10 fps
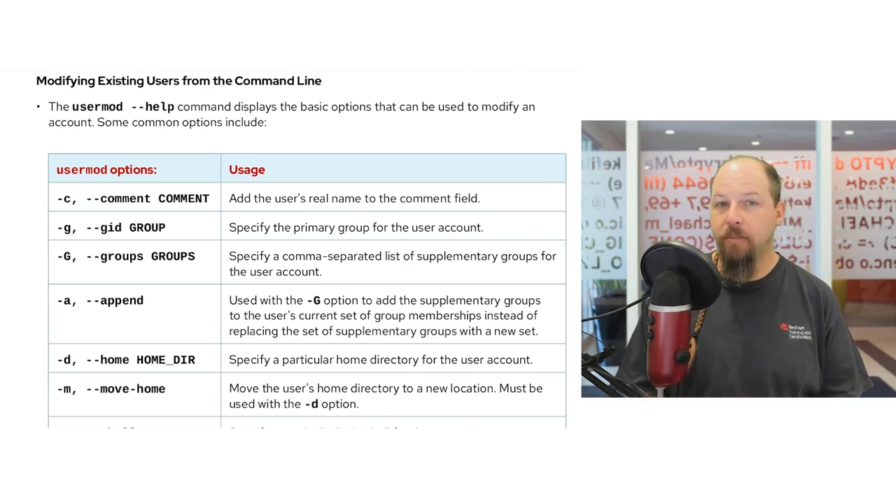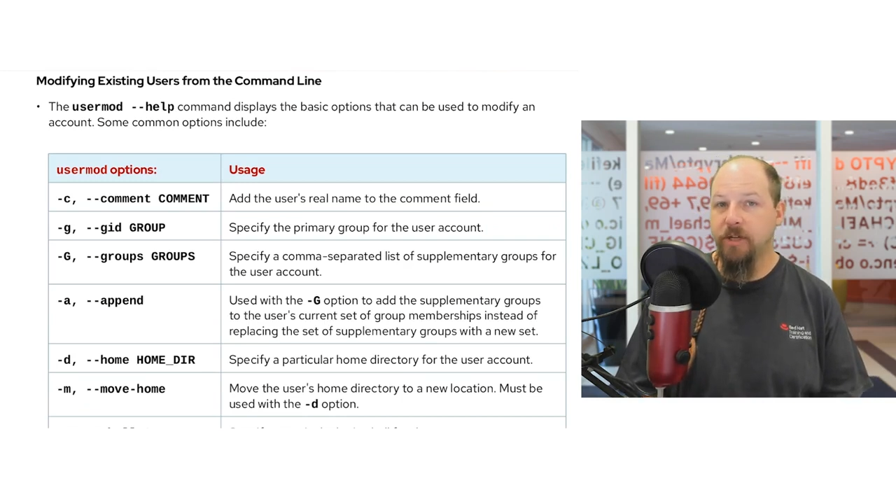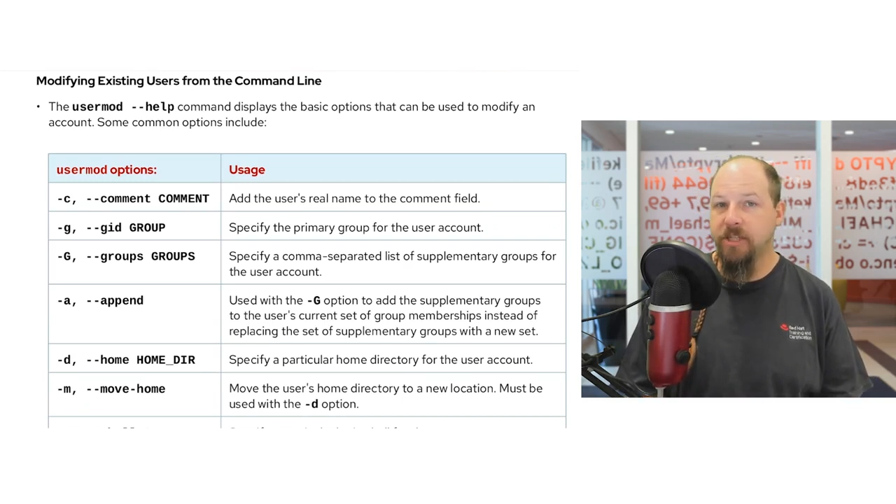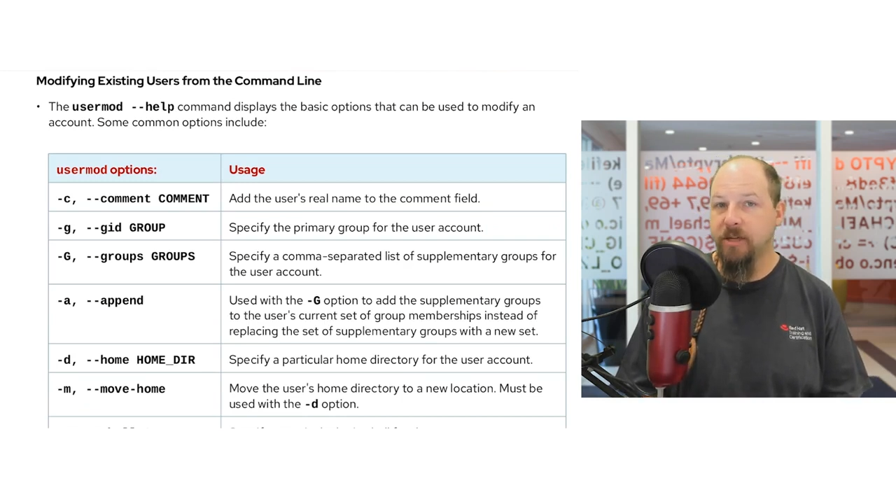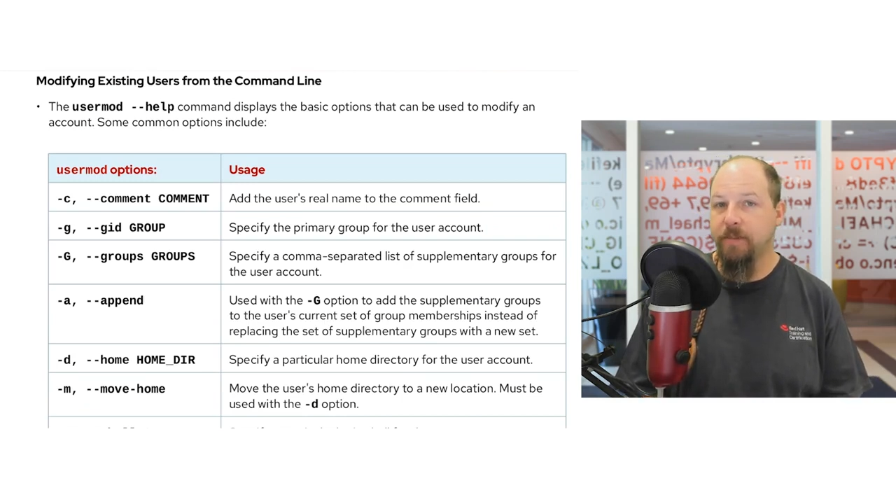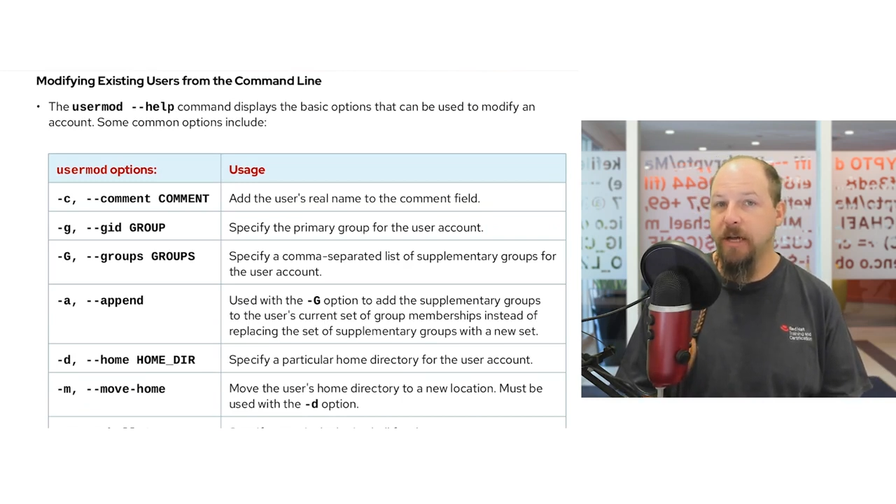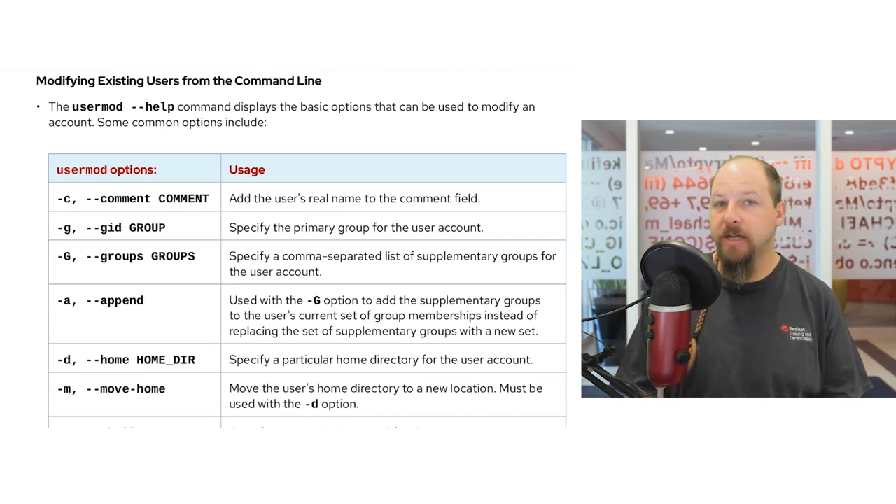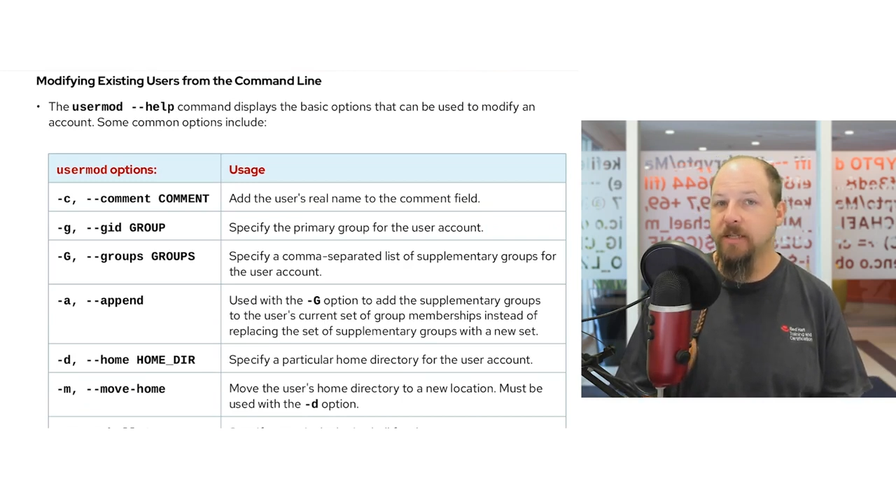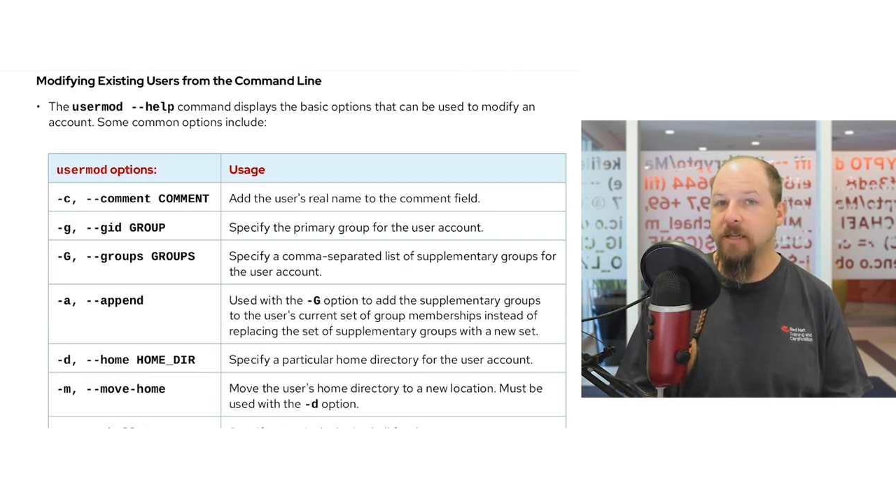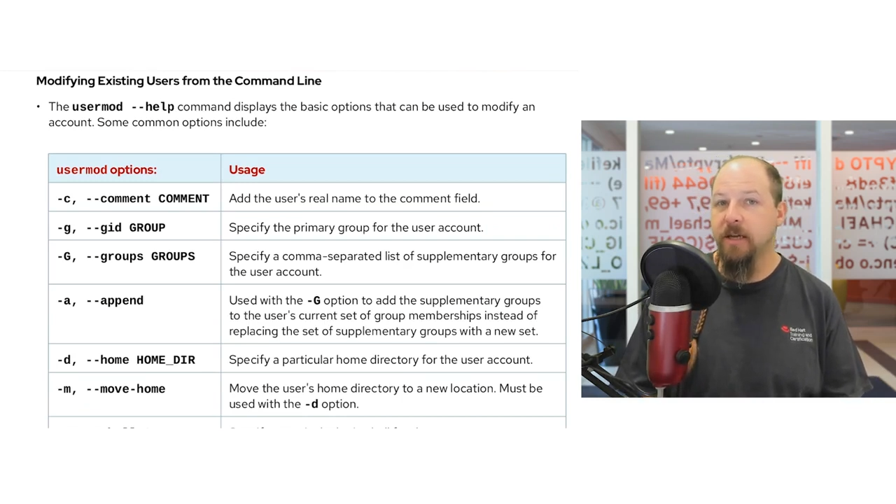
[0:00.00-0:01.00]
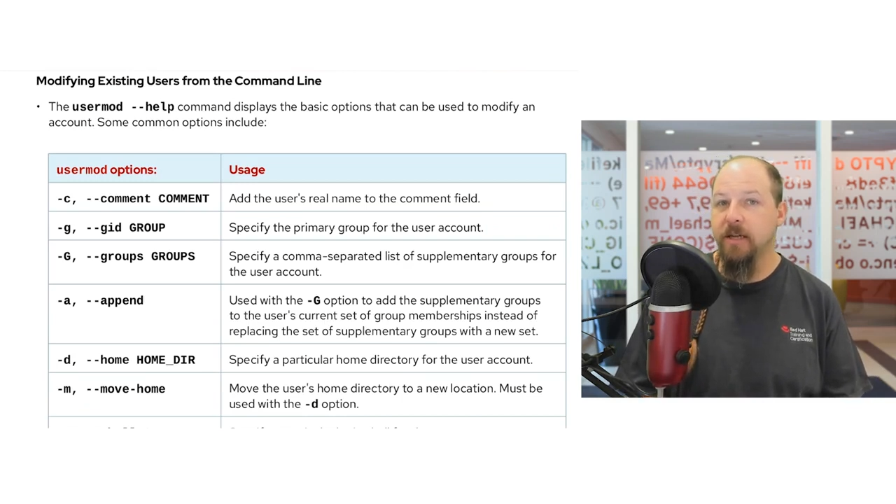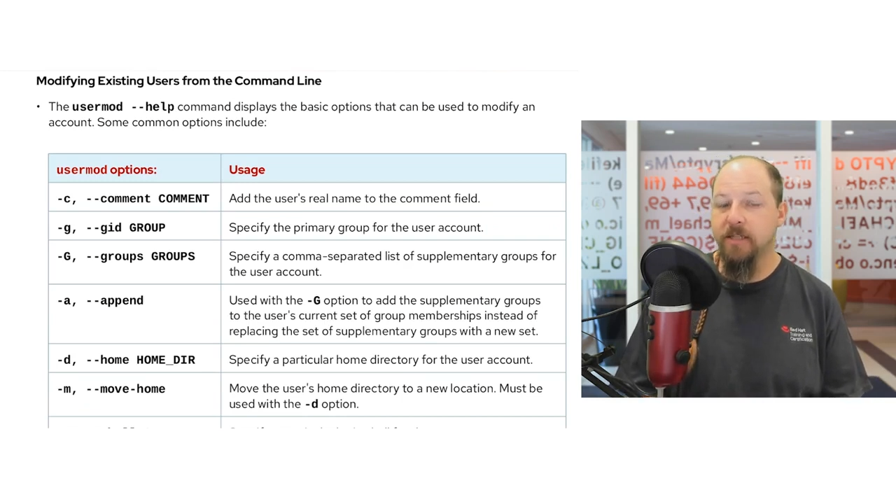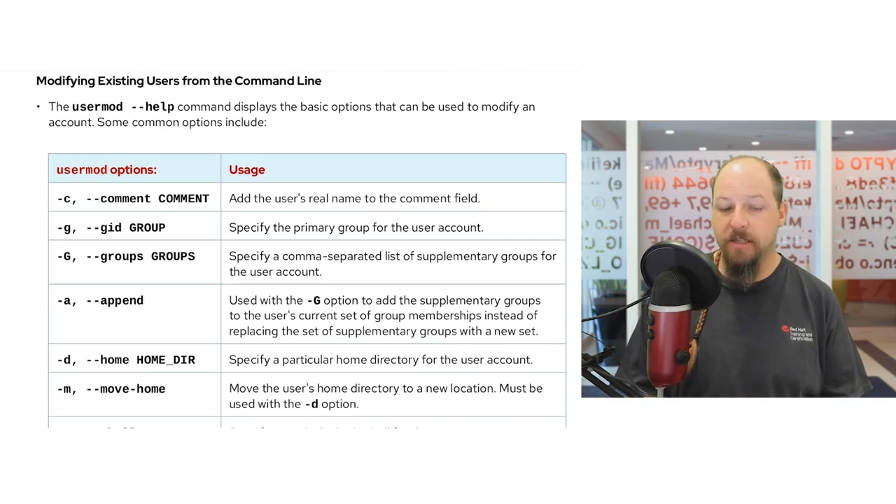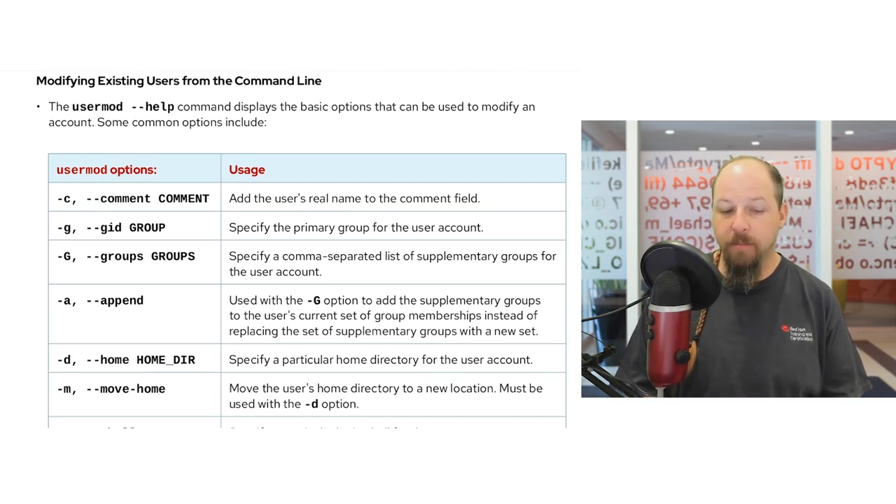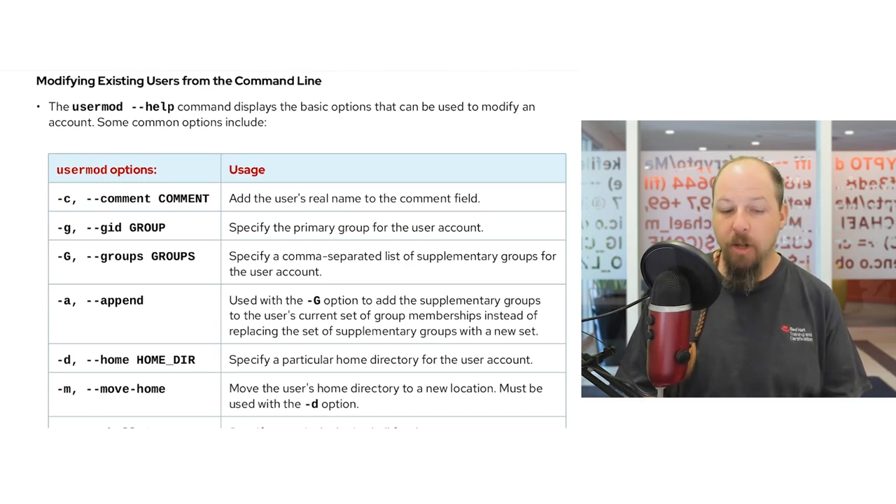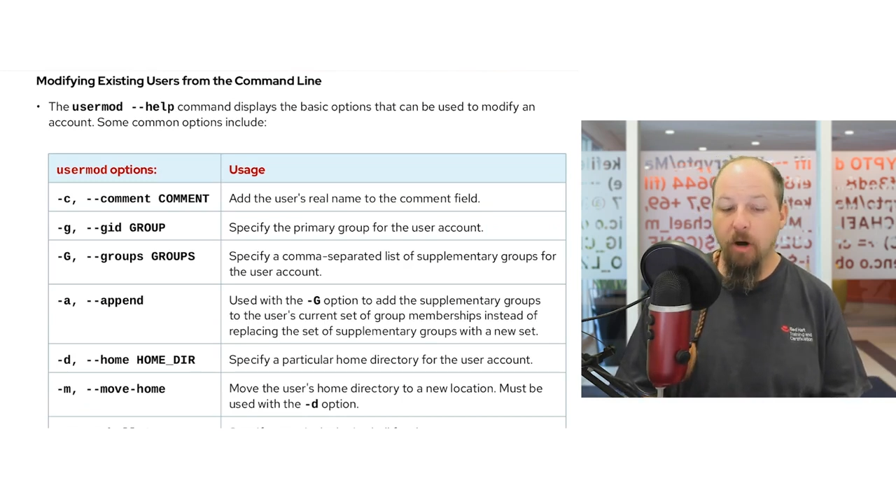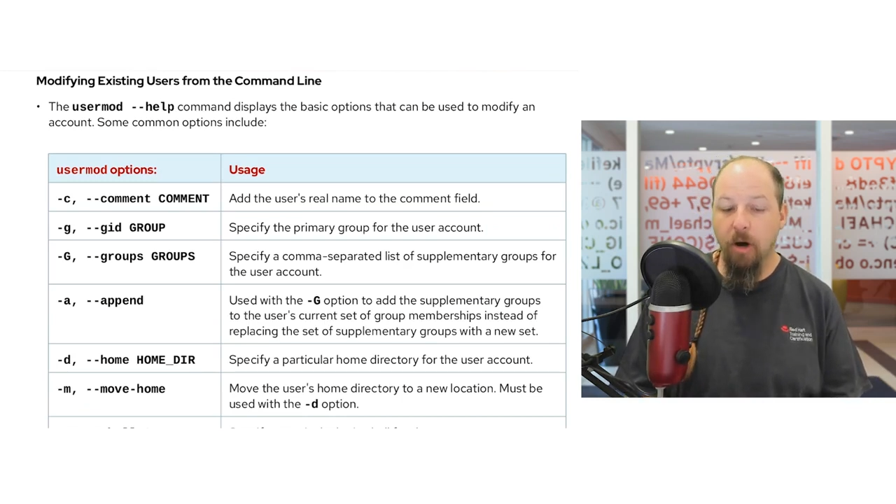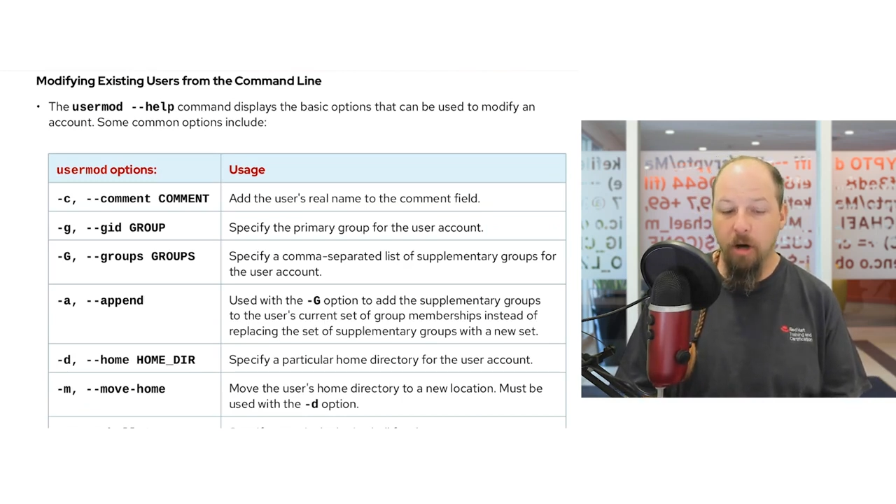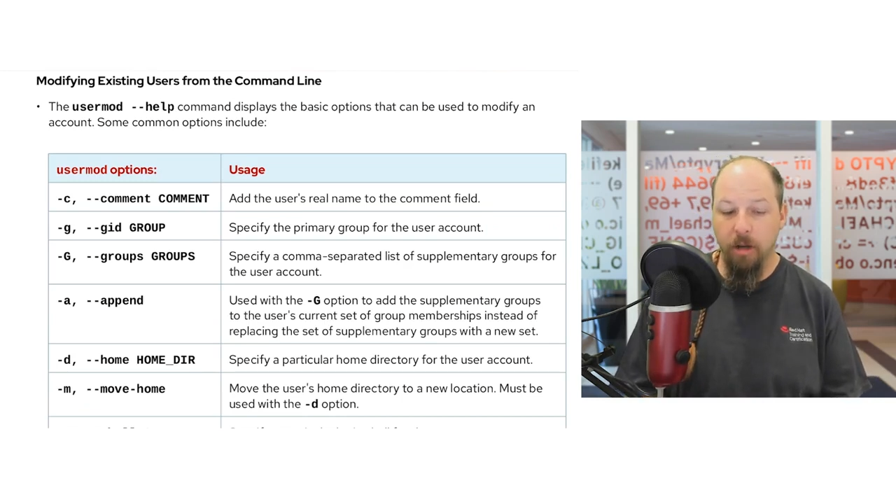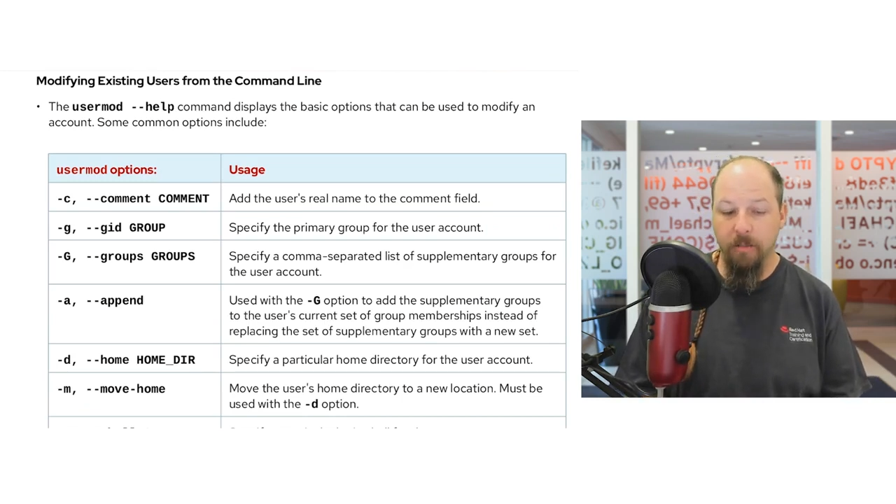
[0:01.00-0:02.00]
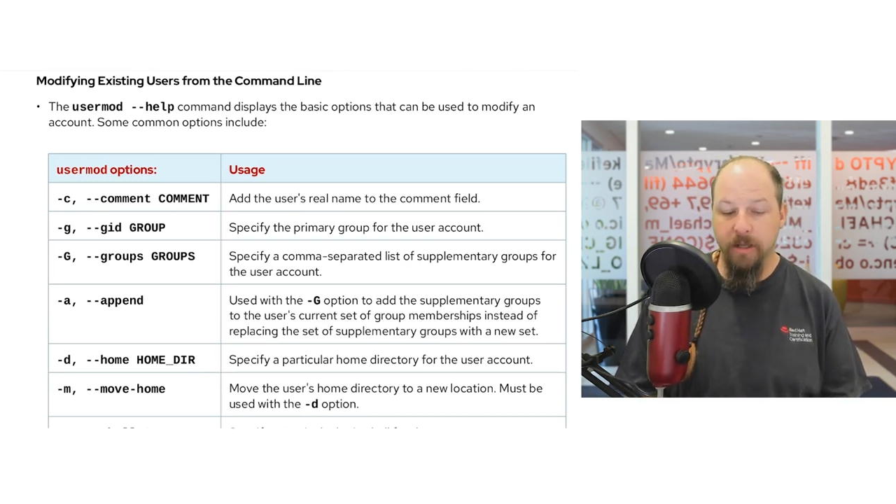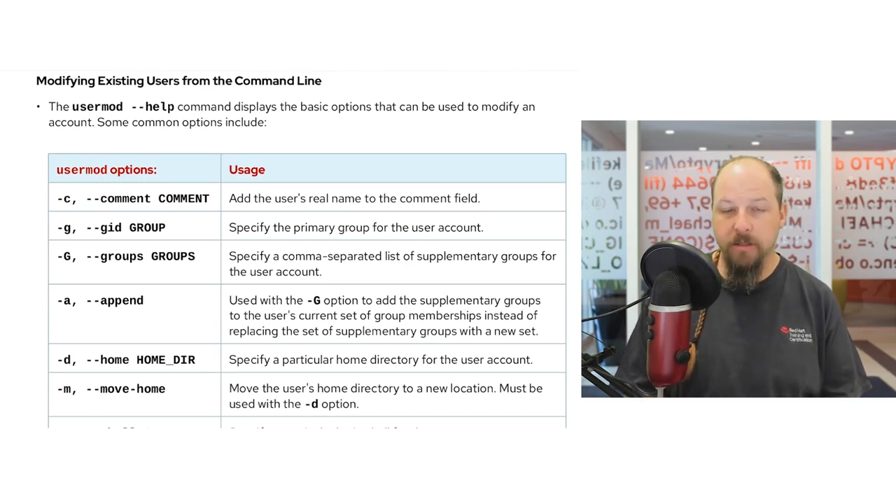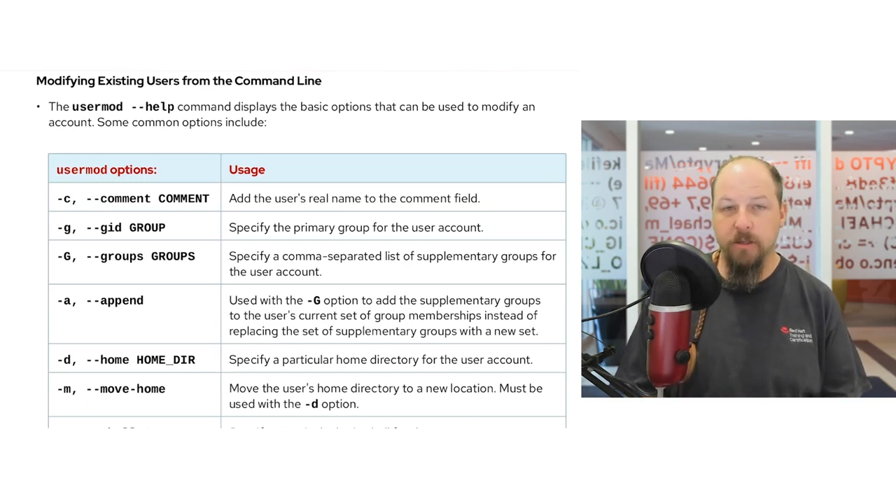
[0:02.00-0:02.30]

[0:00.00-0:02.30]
which supplies similar arguments